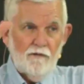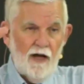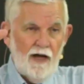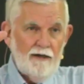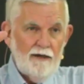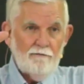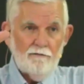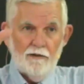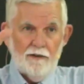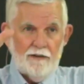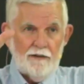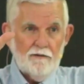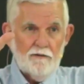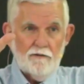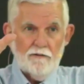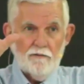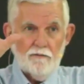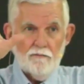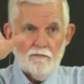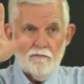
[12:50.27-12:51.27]
Five
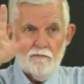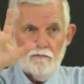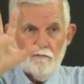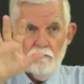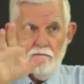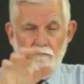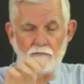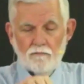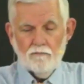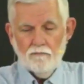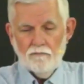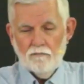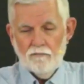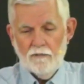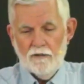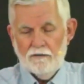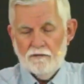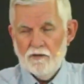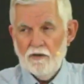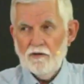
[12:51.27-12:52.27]
weeks.
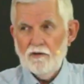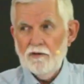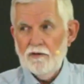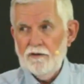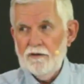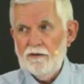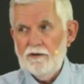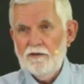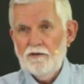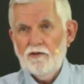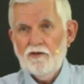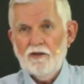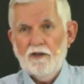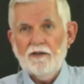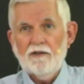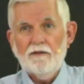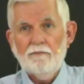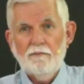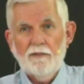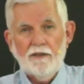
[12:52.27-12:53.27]
It's a good
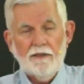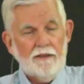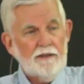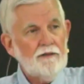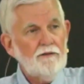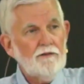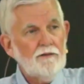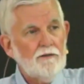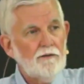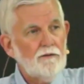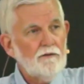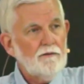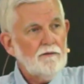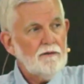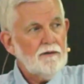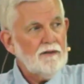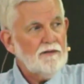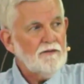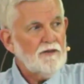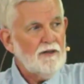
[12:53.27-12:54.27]
chunk of money, too,
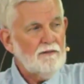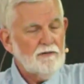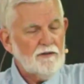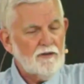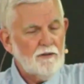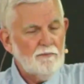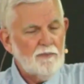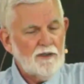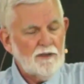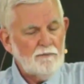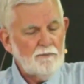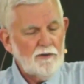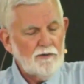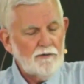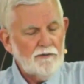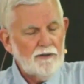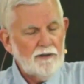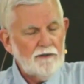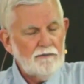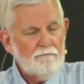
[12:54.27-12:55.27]
because that was a big
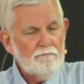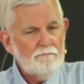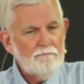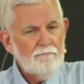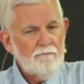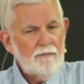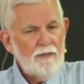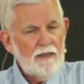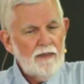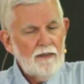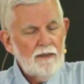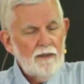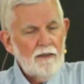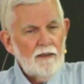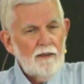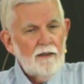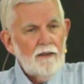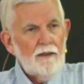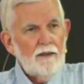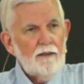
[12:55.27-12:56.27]
building.
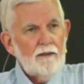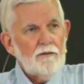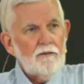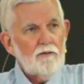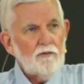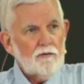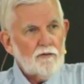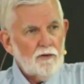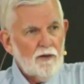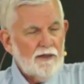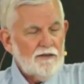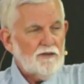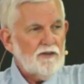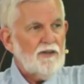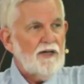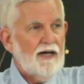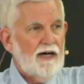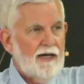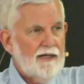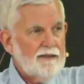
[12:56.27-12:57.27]
You
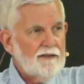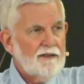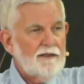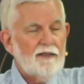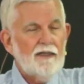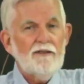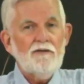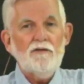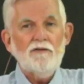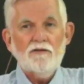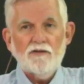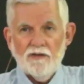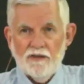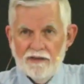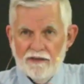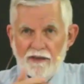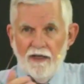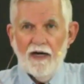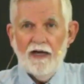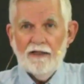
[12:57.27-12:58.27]
trust God, and then you
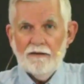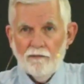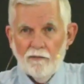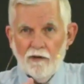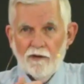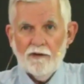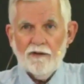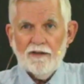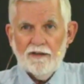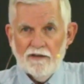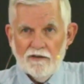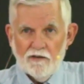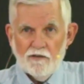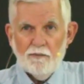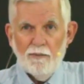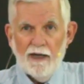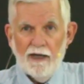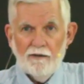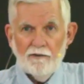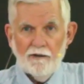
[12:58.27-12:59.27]
see God work in
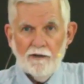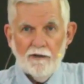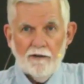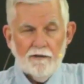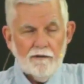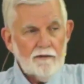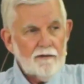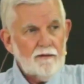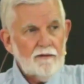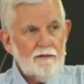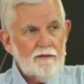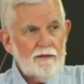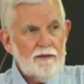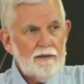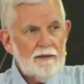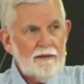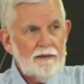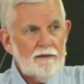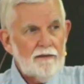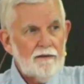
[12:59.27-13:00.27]
His power.
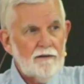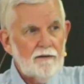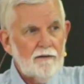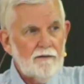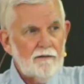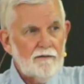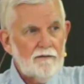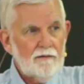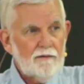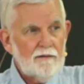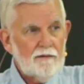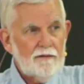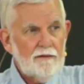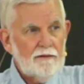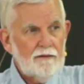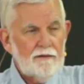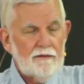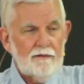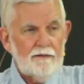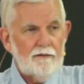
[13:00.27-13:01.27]
You know,
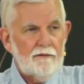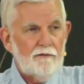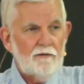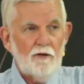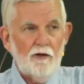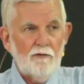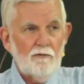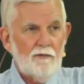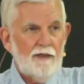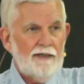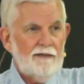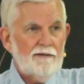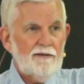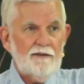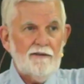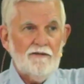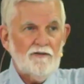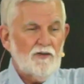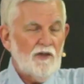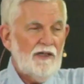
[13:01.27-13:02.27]
you don't
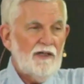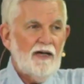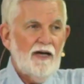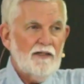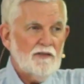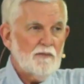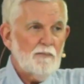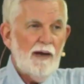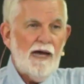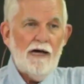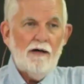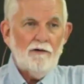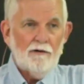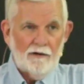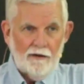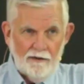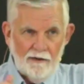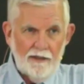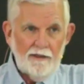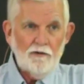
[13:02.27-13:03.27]
wait to see God's
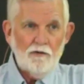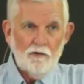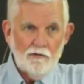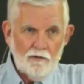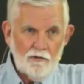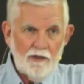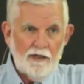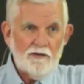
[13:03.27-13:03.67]
power and then you